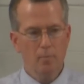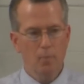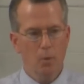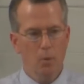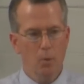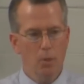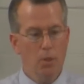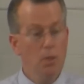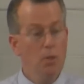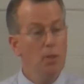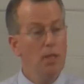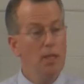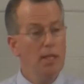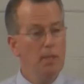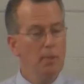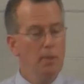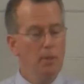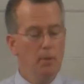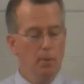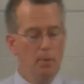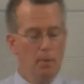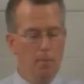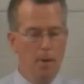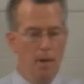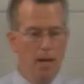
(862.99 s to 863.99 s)
We do need to be
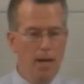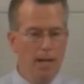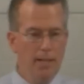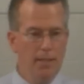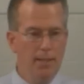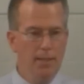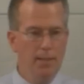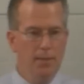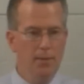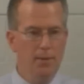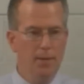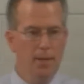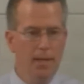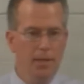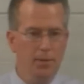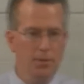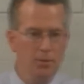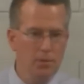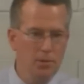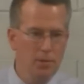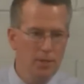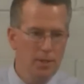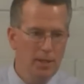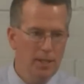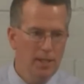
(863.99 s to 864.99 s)
reminded that
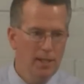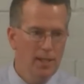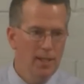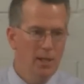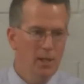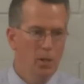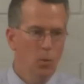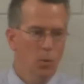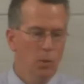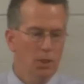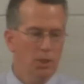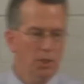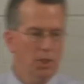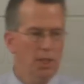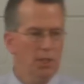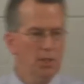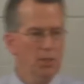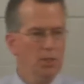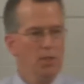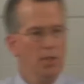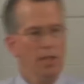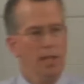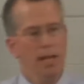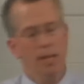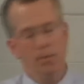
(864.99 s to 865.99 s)
what
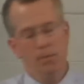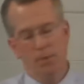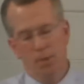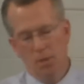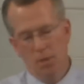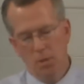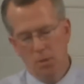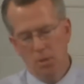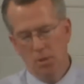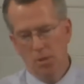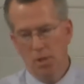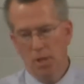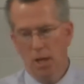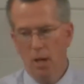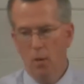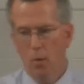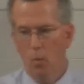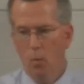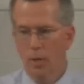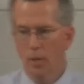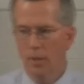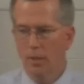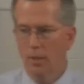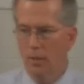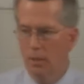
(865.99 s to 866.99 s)
Jesus came to do is not
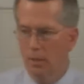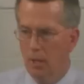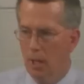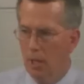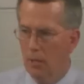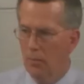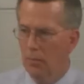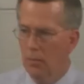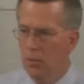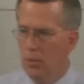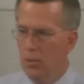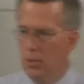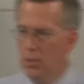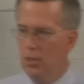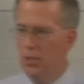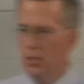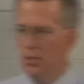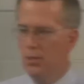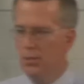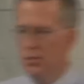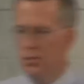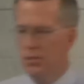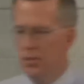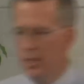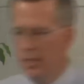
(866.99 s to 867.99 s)
what a lot of
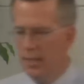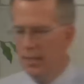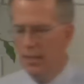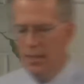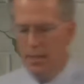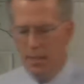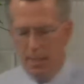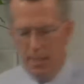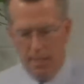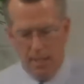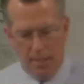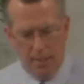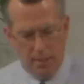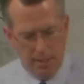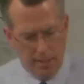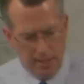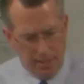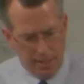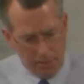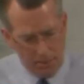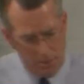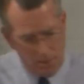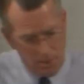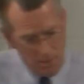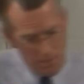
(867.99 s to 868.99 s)
Christians think that, he can, that
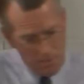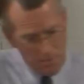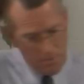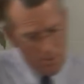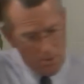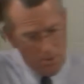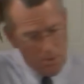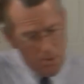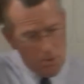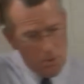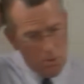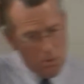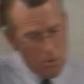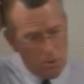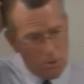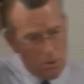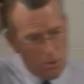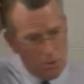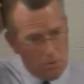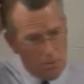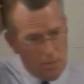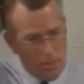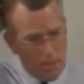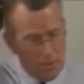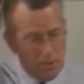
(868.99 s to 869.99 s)
he's come to do, which
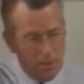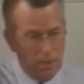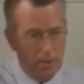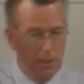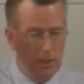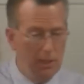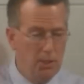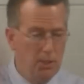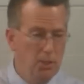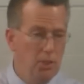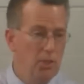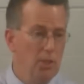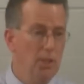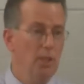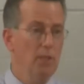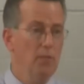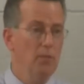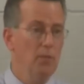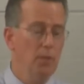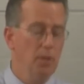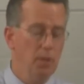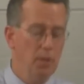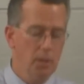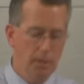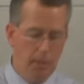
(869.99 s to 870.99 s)
is basically just to give
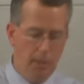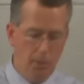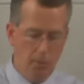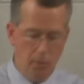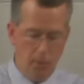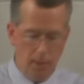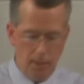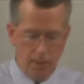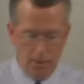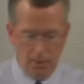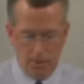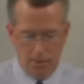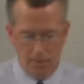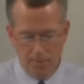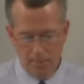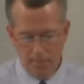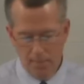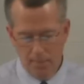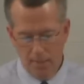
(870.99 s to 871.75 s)
you the clean record.